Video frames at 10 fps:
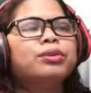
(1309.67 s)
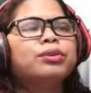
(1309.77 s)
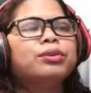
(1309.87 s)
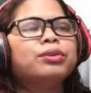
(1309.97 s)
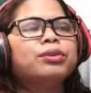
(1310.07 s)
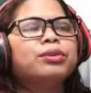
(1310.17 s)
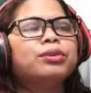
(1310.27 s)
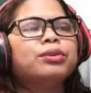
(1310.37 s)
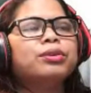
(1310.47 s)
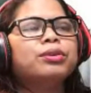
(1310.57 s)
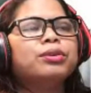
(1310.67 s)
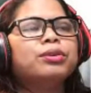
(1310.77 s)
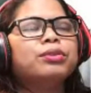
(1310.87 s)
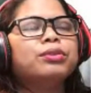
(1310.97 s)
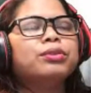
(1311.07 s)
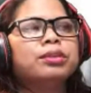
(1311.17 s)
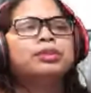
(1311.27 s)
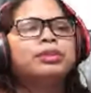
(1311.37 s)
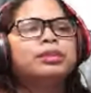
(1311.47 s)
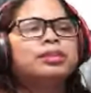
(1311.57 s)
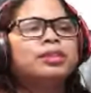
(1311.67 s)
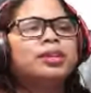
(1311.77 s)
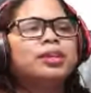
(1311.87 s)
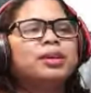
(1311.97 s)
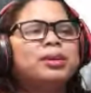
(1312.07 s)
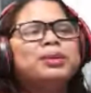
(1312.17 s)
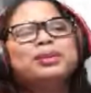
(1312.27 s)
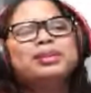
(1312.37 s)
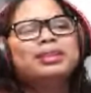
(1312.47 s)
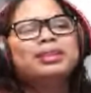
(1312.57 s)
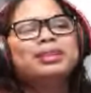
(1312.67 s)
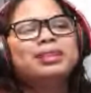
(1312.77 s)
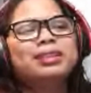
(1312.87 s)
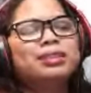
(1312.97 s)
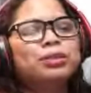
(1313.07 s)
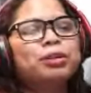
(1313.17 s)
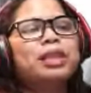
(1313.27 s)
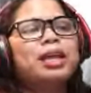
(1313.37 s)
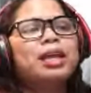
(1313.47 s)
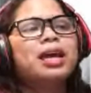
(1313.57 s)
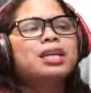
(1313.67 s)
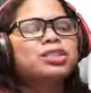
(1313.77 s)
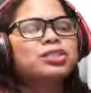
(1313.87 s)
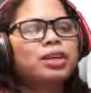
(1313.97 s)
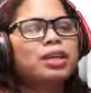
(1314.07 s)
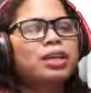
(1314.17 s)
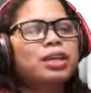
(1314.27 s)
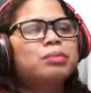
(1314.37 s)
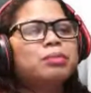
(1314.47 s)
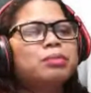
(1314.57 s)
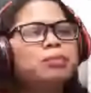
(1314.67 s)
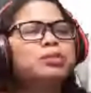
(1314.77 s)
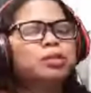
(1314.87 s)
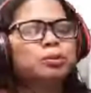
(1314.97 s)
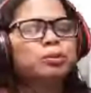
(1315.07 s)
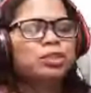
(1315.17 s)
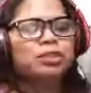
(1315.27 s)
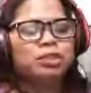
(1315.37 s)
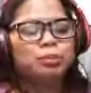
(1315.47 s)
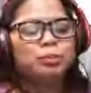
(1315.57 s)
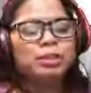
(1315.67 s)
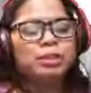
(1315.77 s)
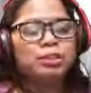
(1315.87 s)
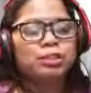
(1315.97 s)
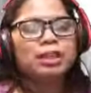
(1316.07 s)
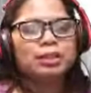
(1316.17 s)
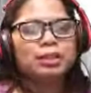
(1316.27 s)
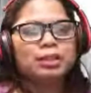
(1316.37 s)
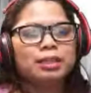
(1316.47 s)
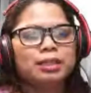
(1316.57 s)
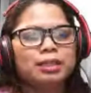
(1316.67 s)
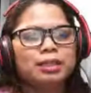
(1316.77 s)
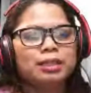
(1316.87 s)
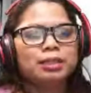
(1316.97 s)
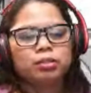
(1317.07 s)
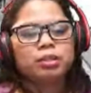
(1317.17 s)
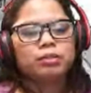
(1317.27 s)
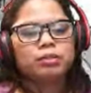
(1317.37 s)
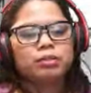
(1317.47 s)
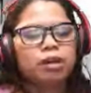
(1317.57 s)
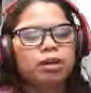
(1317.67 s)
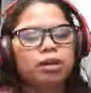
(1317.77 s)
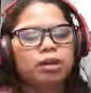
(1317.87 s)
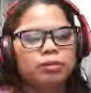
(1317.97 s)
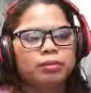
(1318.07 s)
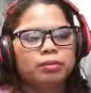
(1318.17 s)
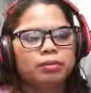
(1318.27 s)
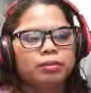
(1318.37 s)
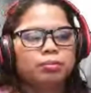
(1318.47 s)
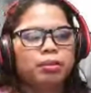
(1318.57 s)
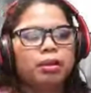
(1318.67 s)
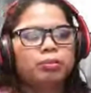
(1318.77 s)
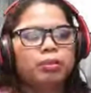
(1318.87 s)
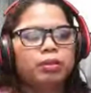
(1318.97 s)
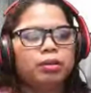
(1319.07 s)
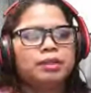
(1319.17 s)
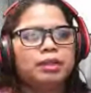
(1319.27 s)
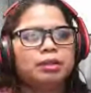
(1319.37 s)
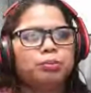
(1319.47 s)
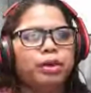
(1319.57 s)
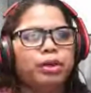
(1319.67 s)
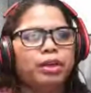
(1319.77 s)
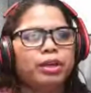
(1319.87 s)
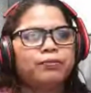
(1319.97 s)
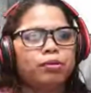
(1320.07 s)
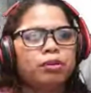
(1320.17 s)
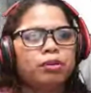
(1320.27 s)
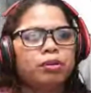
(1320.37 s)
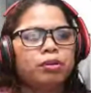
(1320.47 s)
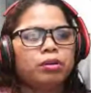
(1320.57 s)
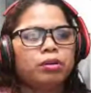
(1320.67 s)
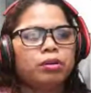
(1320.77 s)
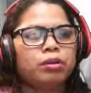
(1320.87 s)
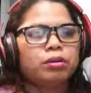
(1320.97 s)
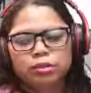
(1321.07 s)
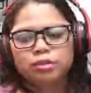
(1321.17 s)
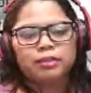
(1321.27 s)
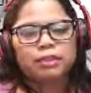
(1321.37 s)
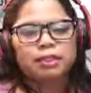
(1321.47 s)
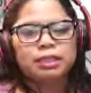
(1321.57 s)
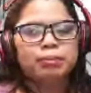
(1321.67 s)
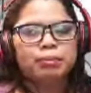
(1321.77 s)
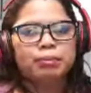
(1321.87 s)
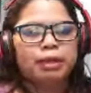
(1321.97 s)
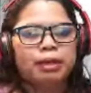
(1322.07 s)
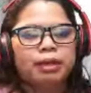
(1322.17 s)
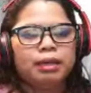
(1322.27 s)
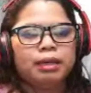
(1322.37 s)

drain pump. So door latch, drain pump, suspension kit. Those are very common problem that's gonna break for most of the time the top